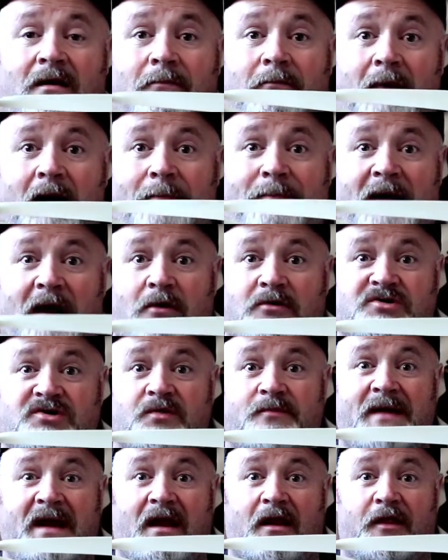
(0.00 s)
my
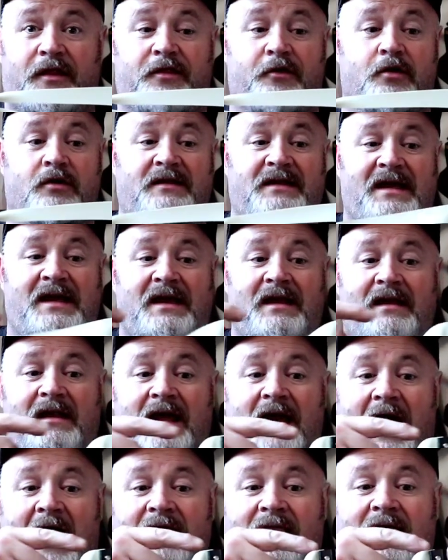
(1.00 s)
pouch, made it
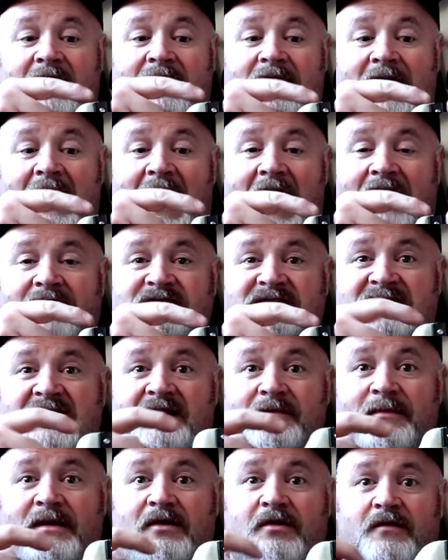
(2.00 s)
13, and then the 0.5
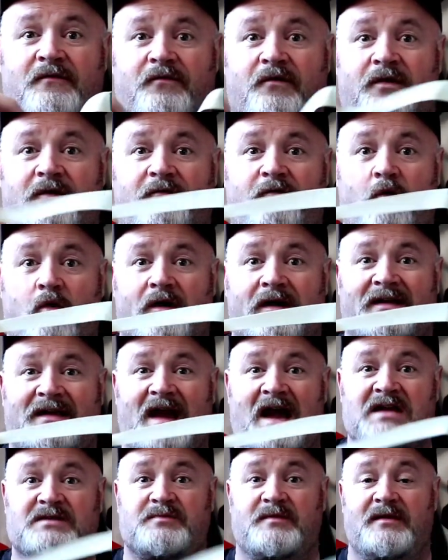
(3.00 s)
centimeter for the fork
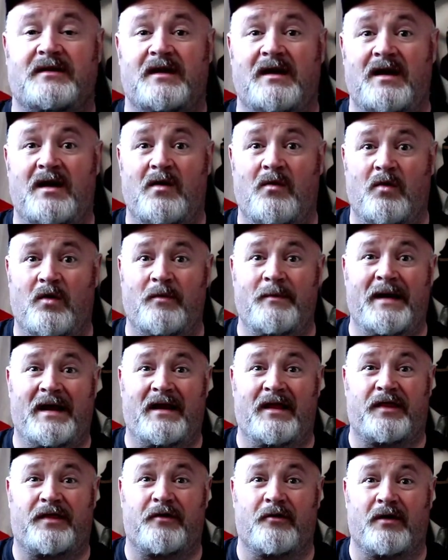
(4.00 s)
attachment would have
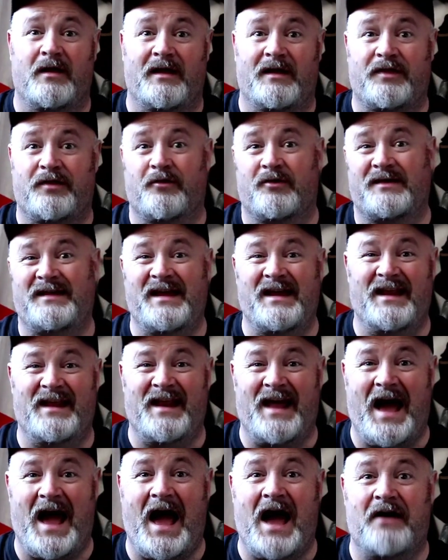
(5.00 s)
made it like 13
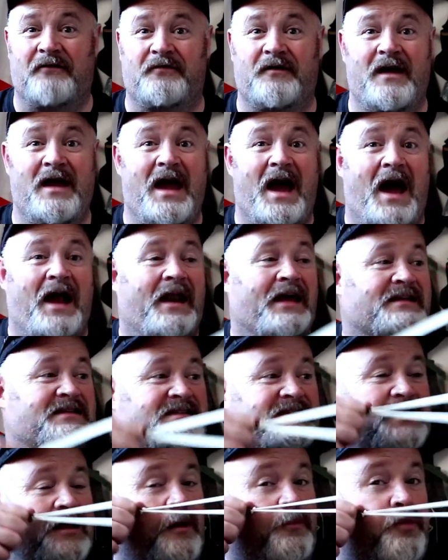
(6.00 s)
and a half. And I
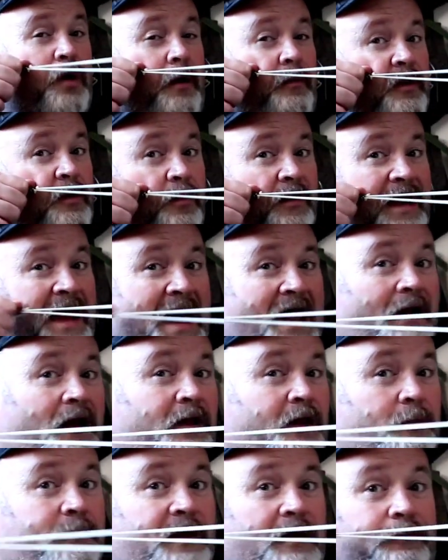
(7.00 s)
still probably would have had a
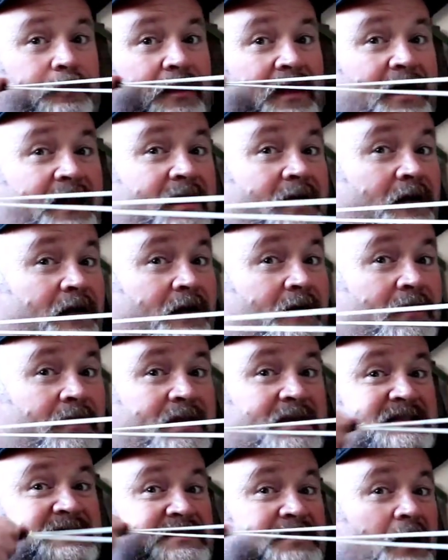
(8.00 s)
little bit of play here.
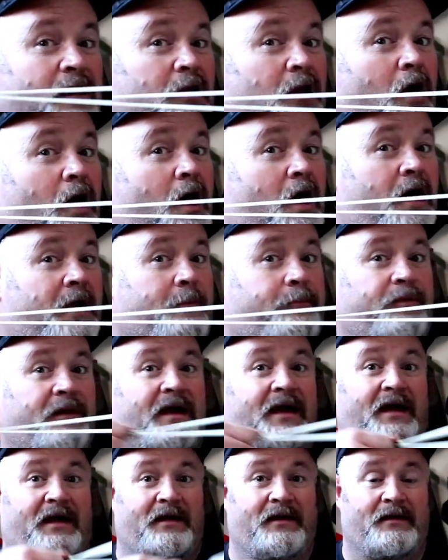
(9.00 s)
This is a lot of
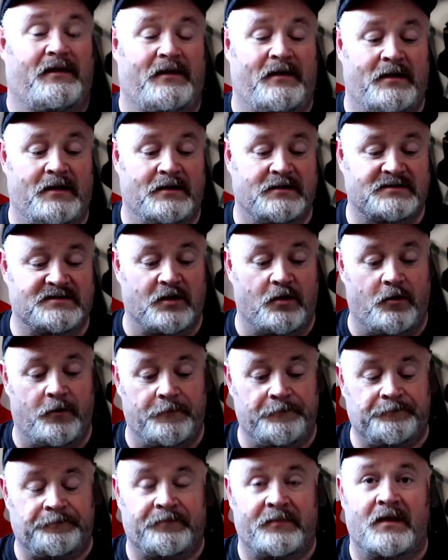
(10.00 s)
play.
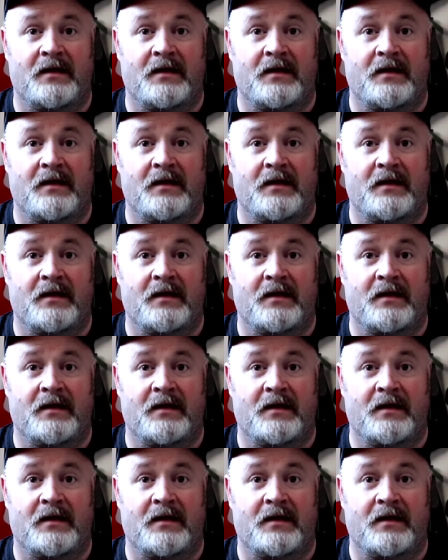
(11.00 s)
So,